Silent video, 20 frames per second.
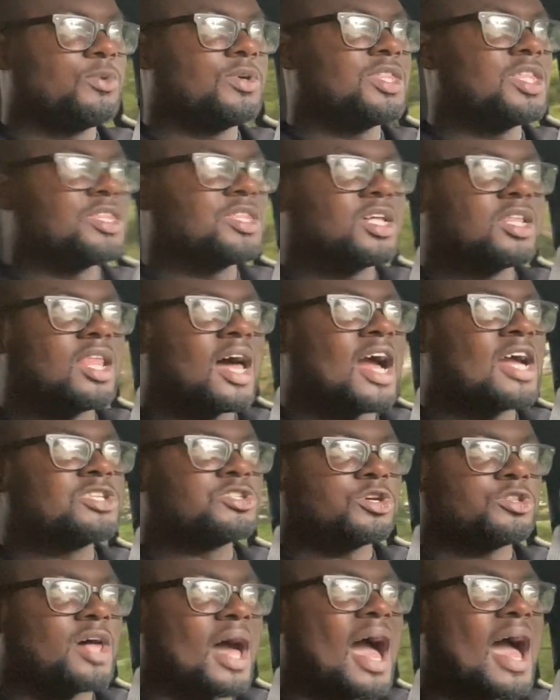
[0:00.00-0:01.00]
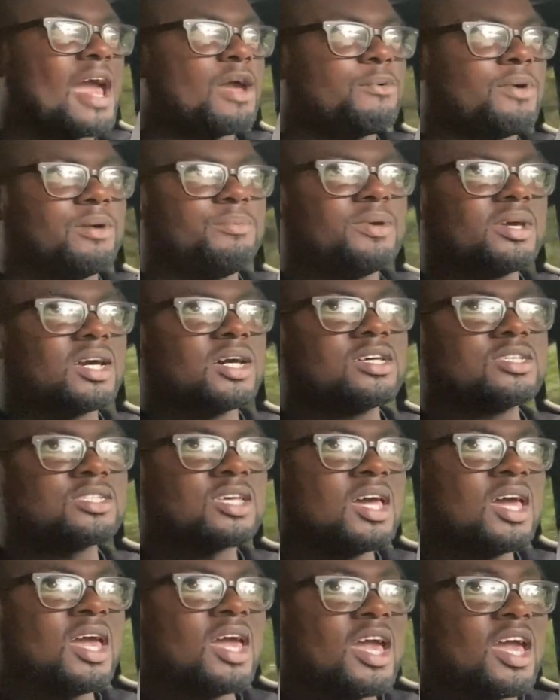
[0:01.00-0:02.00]
within the lines on the highway because
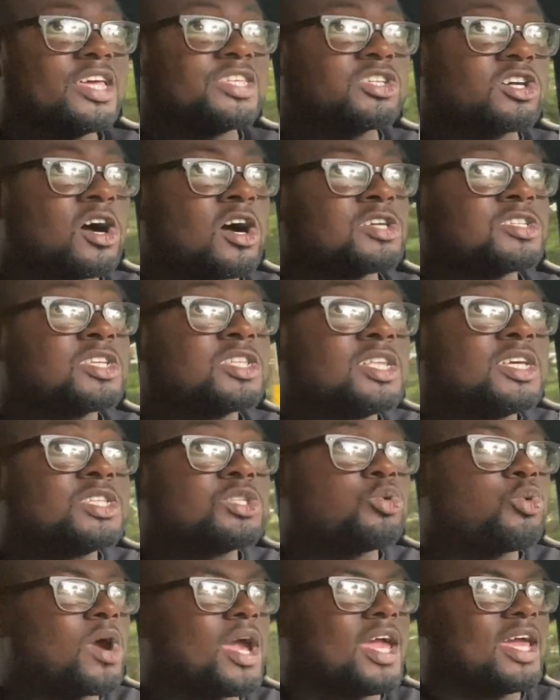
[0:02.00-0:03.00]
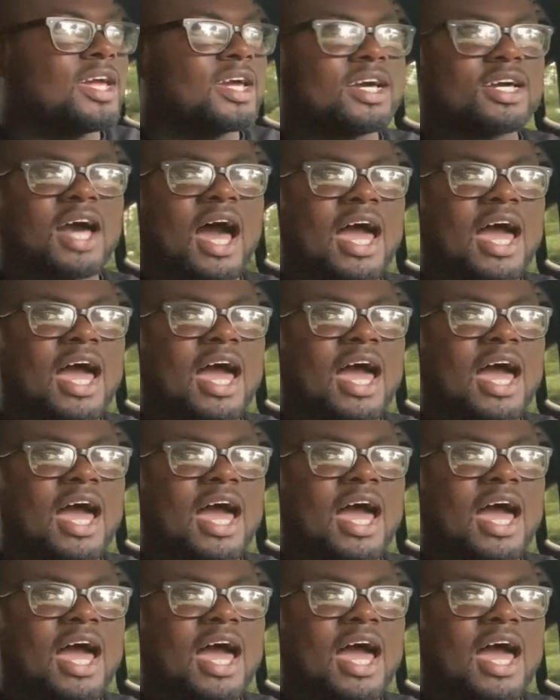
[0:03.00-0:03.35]
it's constantly swaying.